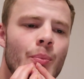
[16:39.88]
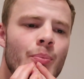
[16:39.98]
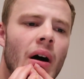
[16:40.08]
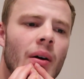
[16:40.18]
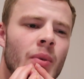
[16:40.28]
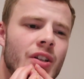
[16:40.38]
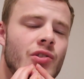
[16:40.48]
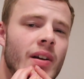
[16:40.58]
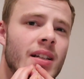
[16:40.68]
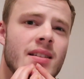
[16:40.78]
but my
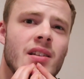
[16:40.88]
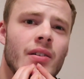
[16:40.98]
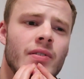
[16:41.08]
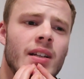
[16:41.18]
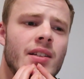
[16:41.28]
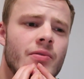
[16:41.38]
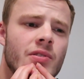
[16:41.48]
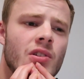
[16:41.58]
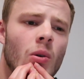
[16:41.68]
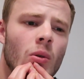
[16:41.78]
training suffered as a
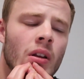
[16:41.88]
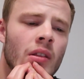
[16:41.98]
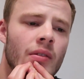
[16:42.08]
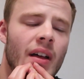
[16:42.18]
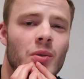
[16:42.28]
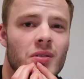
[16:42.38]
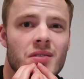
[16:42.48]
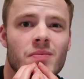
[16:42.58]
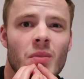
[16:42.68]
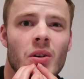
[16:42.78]
result, and there
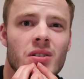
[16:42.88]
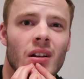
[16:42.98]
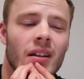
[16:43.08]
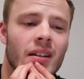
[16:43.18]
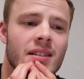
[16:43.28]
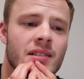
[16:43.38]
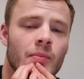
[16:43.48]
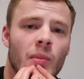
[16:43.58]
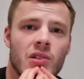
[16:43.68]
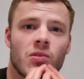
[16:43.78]
was most likely
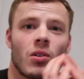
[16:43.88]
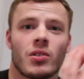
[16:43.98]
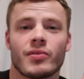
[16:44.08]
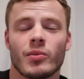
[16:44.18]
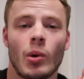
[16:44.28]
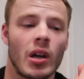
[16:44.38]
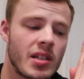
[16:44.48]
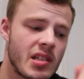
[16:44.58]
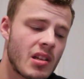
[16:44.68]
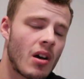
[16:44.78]
some muscle loss from when I
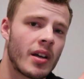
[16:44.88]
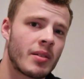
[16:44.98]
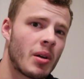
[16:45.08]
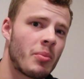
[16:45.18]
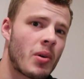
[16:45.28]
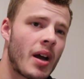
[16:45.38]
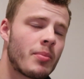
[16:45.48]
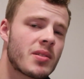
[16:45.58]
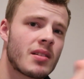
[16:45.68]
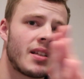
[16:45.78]
started my
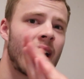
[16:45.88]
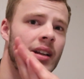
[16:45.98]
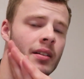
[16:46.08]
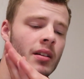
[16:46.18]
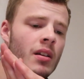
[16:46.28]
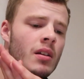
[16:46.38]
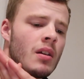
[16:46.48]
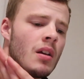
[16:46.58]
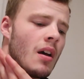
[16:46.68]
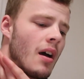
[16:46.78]
prep to the end.
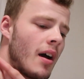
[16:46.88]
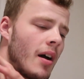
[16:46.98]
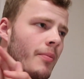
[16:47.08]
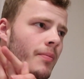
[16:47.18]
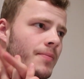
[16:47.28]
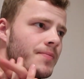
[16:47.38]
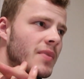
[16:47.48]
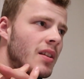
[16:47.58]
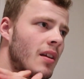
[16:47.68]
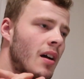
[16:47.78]

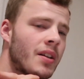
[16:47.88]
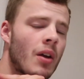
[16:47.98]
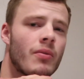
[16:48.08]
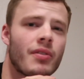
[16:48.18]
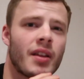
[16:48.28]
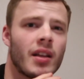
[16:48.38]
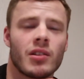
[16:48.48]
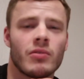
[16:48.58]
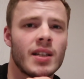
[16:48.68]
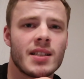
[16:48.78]
I don't think
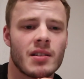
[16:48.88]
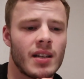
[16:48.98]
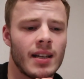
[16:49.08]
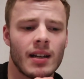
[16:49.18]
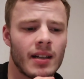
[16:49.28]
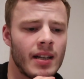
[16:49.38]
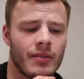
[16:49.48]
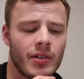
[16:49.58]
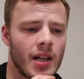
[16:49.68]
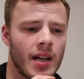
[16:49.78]
you need to eat clean
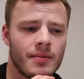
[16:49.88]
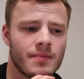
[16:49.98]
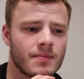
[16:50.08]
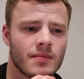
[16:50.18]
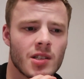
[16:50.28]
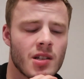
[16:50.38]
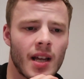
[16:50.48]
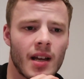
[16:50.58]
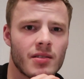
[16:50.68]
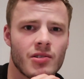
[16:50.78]
every day to
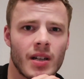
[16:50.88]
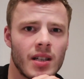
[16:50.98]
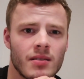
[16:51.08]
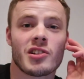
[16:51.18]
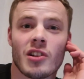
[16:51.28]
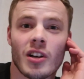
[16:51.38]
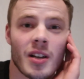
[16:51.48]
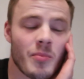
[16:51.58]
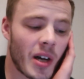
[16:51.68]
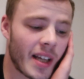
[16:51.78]
get shredded. Just look
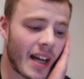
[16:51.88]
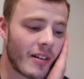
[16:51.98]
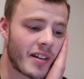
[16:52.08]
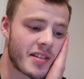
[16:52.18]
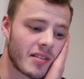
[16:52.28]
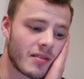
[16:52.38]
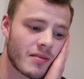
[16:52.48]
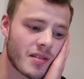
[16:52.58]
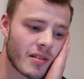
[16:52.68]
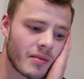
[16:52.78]
at Mike Harrison.
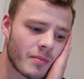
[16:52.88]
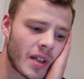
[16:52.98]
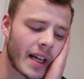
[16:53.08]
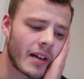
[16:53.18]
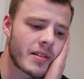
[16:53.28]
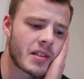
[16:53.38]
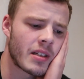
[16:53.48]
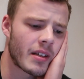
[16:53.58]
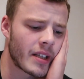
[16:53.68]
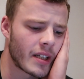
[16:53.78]
So Mike Harrison,
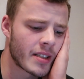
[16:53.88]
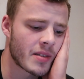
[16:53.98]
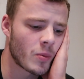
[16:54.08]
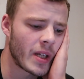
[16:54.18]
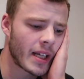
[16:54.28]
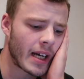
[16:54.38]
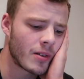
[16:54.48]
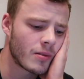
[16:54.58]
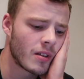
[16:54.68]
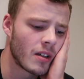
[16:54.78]
I think, is a week
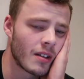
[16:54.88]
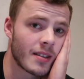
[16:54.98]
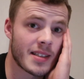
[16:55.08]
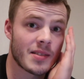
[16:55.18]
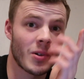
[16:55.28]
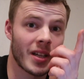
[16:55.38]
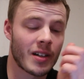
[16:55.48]
out. This is what he